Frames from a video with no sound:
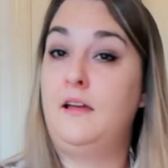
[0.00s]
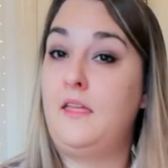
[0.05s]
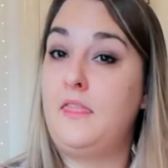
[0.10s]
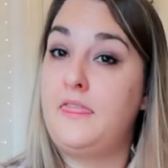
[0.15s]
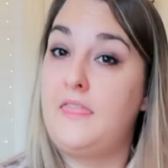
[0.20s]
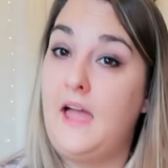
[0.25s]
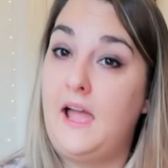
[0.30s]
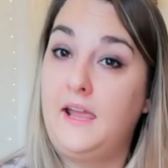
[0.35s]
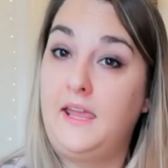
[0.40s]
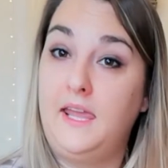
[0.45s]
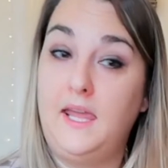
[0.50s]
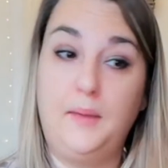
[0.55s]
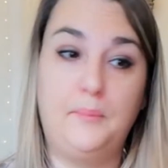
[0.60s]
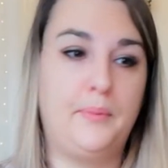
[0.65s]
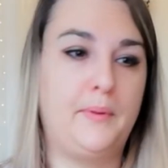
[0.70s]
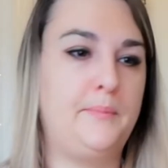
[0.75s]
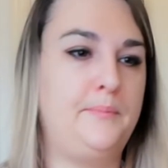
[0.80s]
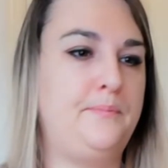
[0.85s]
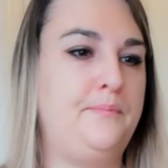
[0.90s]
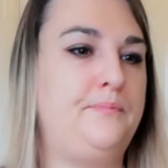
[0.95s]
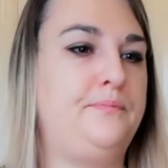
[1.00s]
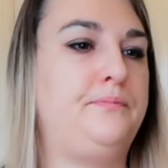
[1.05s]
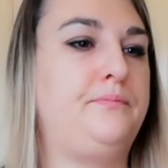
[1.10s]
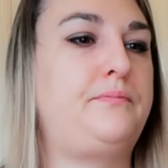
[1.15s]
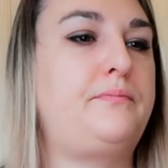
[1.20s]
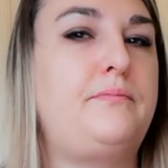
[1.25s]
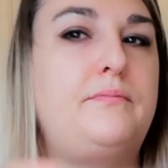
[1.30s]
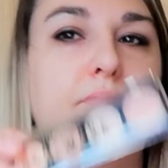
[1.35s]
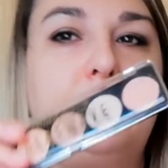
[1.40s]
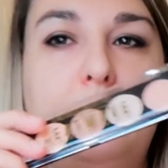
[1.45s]
that I keep.
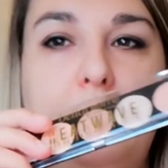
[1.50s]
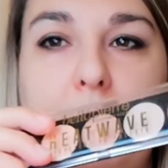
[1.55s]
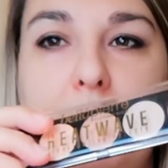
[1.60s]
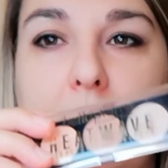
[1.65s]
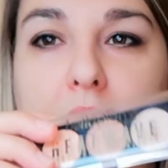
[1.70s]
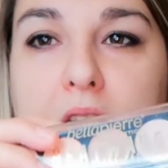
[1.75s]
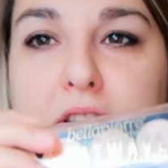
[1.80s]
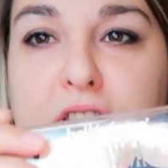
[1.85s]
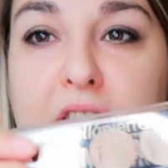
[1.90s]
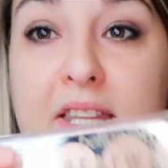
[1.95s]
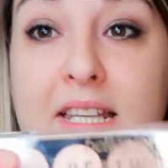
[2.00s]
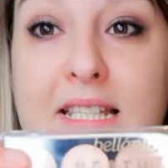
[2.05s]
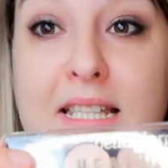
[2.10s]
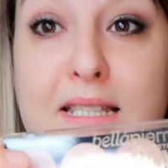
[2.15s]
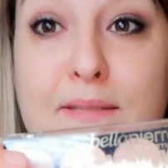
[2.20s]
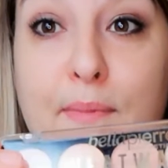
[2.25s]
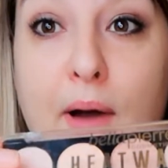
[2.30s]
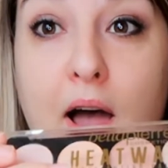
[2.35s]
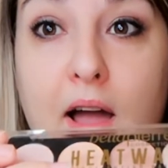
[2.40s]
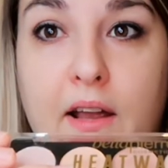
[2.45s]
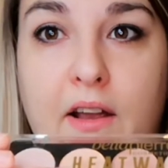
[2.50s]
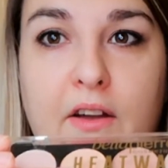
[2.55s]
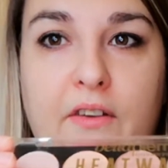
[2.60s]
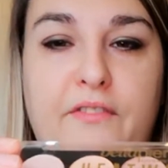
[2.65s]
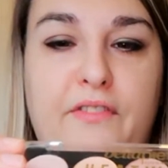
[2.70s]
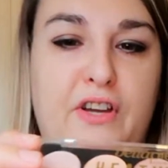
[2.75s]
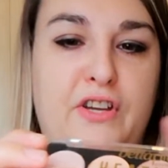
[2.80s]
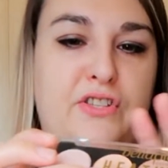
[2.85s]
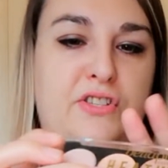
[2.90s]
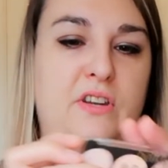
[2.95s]
So this is my good
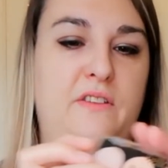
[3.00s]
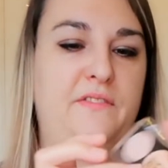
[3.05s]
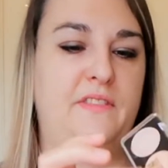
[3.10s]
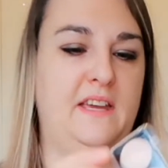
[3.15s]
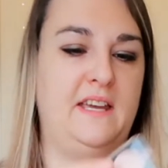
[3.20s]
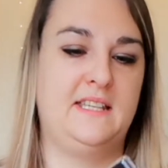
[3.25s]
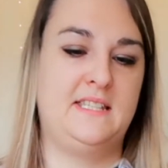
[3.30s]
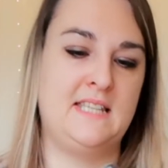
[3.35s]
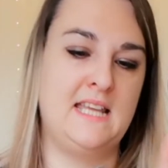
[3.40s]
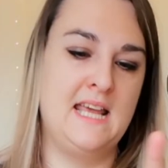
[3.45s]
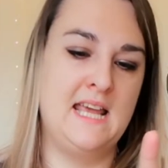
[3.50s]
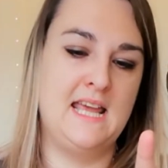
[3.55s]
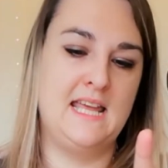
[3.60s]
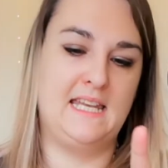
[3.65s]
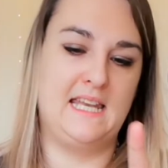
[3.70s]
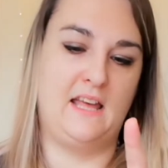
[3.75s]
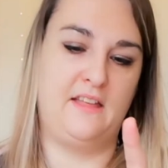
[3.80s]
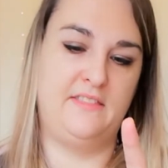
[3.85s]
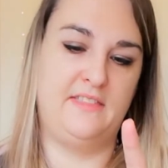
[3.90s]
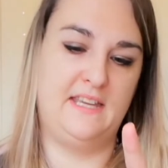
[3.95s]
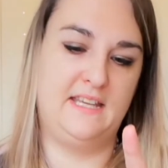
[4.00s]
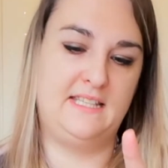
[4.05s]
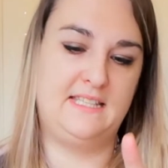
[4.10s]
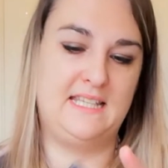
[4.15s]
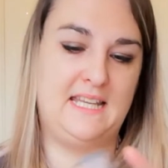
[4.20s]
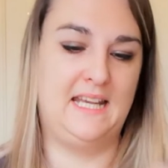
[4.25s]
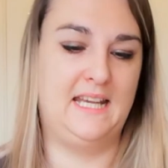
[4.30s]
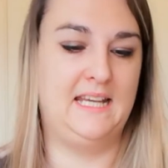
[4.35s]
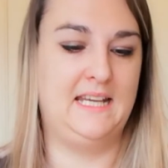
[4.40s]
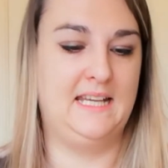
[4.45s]
version of this. Now this
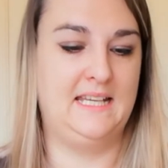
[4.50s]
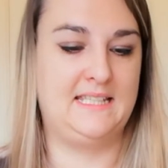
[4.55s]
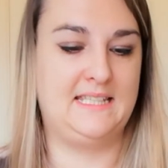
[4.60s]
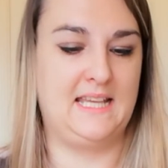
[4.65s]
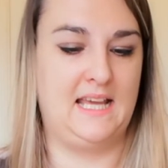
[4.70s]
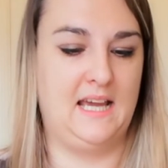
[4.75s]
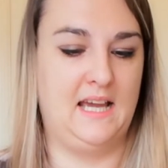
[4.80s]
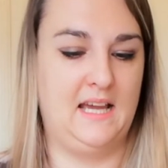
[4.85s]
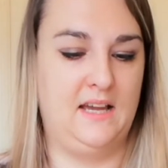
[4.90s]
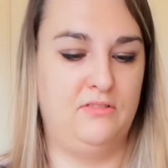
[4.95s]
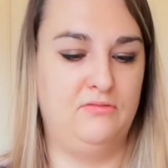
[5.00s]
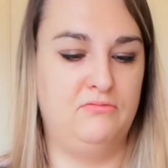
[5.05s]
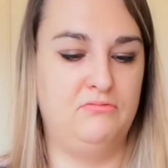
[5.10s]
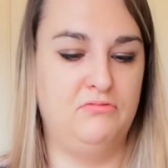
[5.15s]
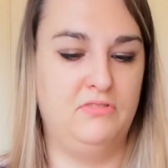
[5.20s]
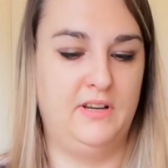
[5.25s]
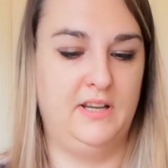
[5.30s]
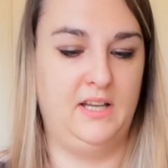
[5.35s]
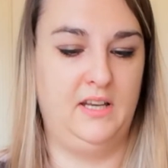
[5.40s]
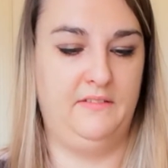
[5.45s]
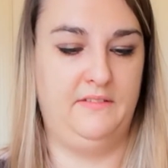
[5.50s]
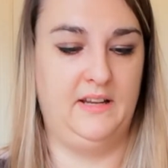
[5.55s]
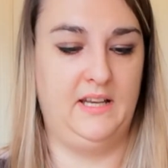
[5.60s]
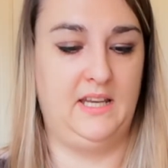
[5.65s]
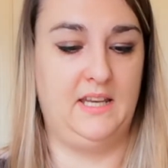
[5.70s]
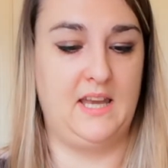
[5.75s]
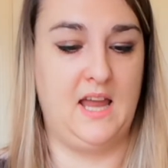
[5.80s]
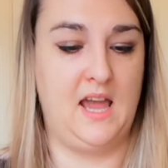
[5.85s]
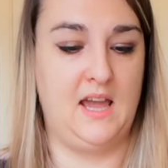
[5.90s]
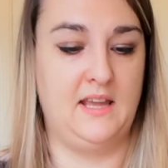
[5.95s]
is a really, really
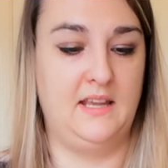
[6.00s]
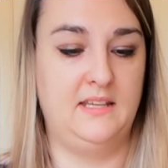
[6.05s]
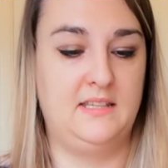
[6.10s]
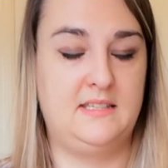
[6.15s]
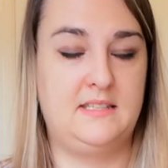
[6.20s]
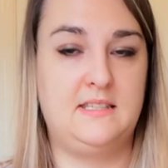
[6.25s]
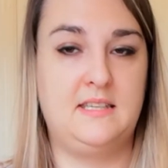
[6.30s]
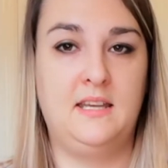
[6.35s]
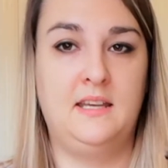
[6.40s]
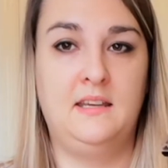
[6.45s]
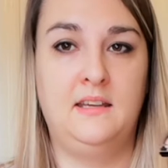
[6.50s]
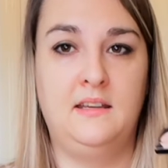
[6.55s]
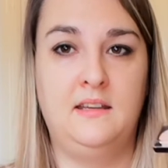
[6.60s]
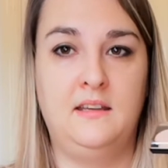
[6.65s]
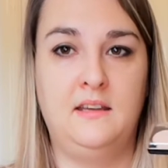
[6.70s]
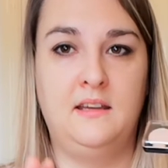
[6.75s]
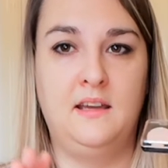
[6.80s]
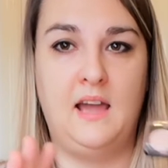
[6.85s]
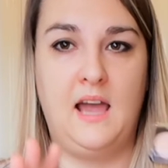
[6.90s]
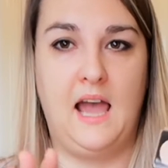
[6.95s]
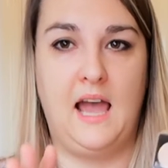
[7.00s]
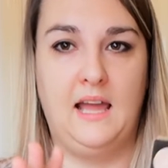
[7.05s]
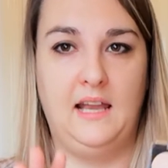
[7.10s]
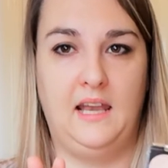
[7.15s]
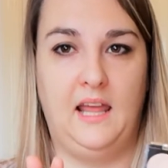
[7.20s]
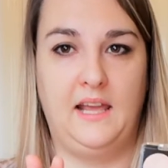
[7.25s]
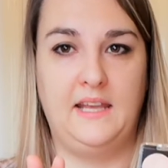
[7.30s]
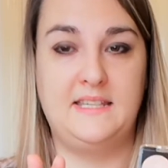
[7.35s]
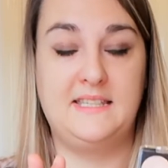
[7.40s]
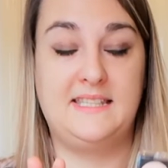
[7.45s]
nice
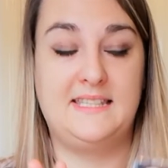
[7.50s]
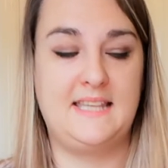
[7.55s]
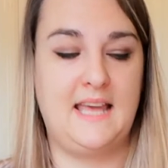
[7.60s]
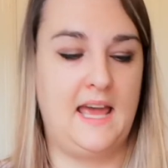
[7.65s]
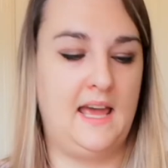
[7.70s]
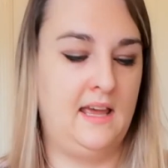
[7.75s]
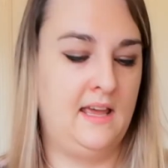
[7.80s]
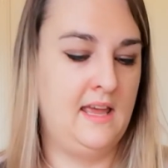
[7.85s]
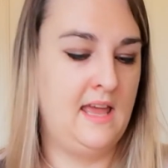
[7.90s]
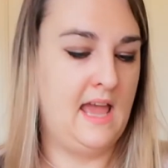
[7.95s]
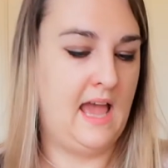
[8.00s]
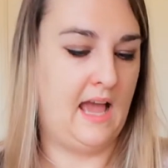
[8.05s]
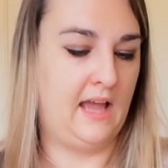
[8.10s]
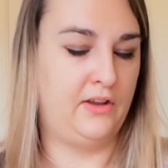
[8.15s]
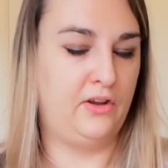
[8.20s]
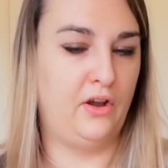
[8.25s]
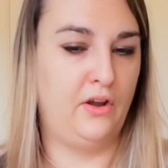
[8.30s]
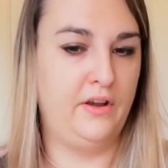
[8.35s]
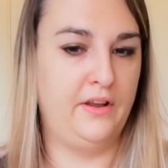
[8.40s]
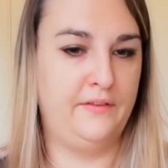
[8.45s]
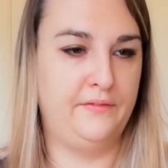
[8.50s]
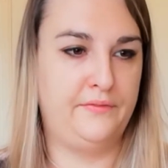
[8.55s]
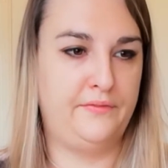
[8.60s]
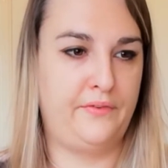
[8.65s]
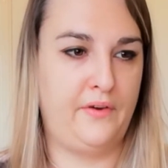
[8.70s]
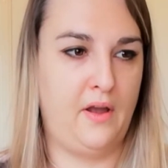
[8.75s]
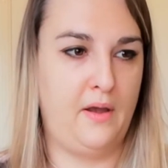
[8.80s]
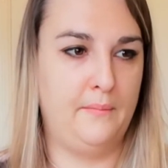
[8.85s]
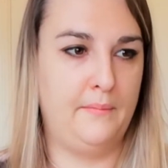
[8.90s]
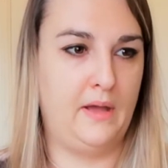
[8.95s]
highlighting set. I got it
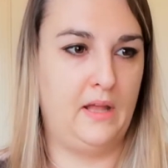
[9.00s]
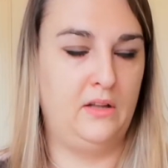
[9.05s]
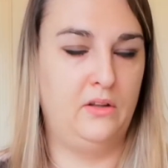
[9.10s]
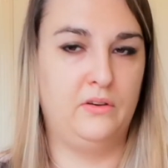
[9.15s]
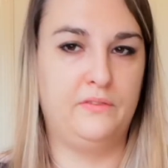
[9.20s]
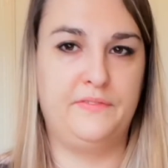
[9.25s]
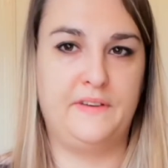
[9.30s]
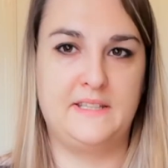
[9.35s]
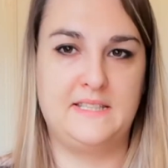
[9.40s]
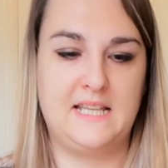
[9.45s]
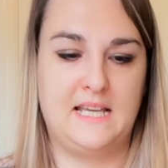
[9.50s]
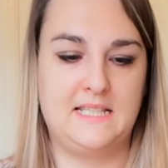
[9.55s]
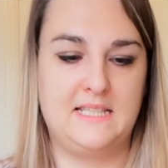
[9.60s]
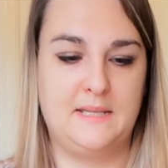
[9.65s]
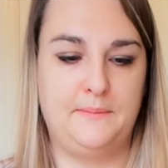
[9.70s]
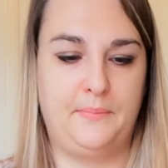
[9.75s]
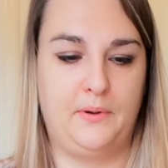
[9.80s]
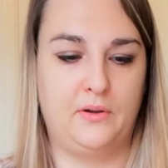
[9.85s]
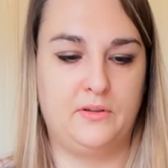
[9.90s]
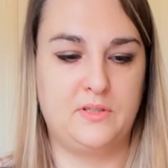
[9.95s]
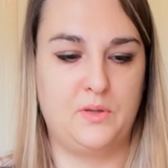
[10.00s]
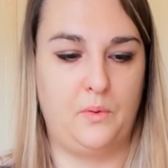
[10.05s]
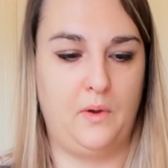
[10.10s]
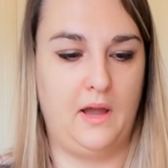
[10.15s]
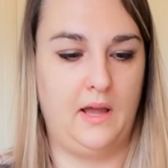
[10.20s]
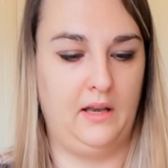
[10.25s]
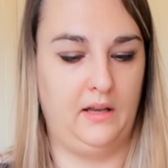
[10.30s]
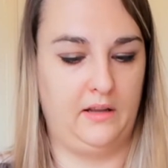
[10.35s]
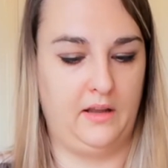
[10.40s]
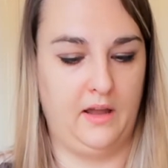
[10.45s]
from a Lookfantastic box a
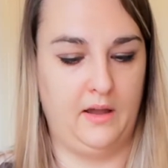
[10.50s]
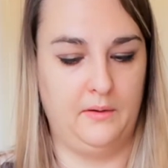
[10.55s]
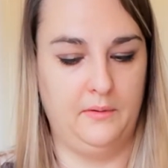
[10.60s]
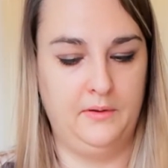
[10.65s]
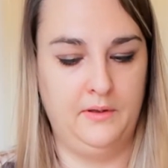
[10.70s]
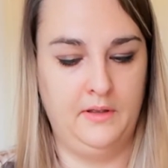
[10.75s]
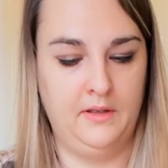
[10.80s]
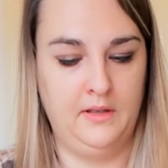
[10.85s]
while ago,